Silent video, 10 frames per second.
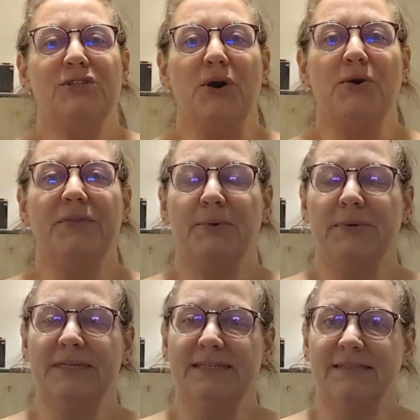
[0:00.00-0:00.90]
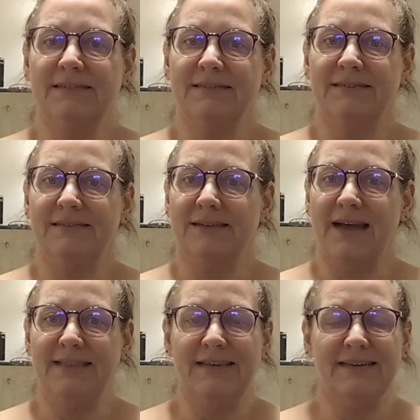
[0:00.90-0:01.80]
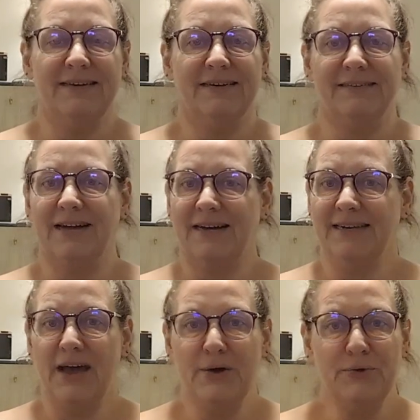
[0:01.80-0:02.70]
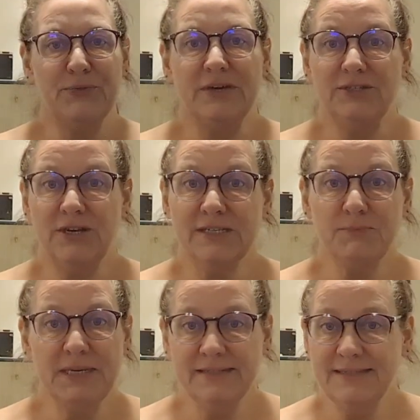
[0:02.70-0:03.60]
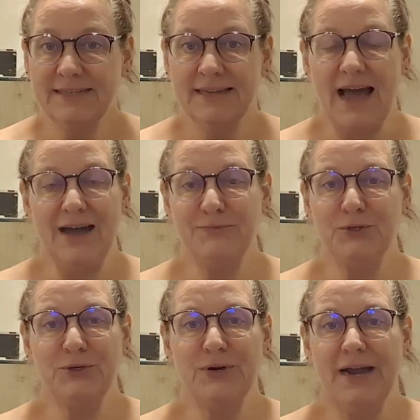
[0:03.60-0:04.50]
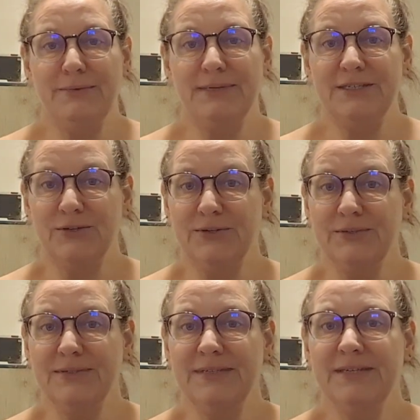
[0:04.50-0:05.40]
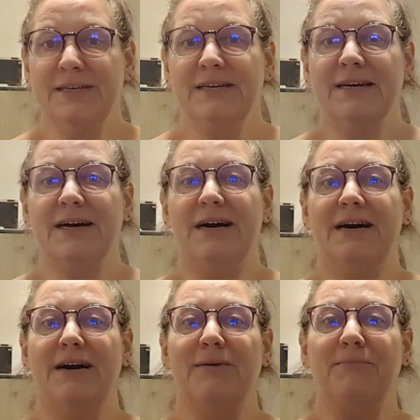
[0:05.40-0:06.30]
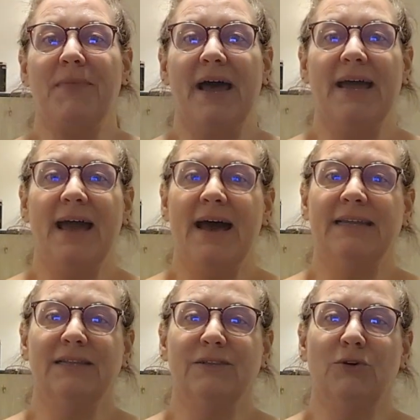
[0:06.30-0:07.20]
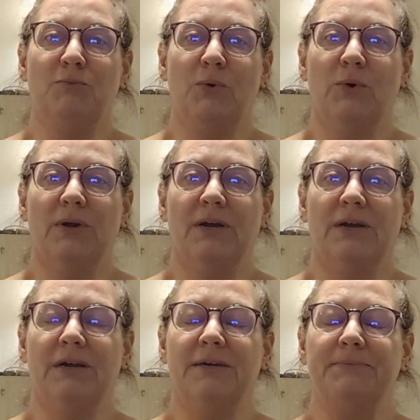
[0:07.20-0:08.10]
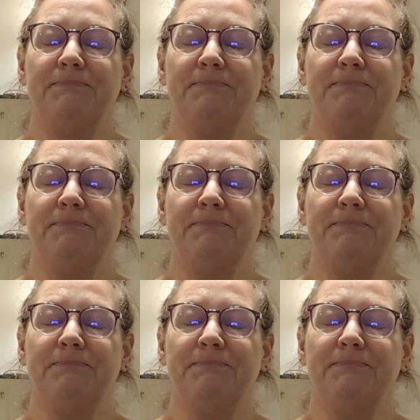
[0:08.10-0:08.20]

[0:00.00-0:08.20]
So there was, I think, a gut health adjustment after I returned. I had a little more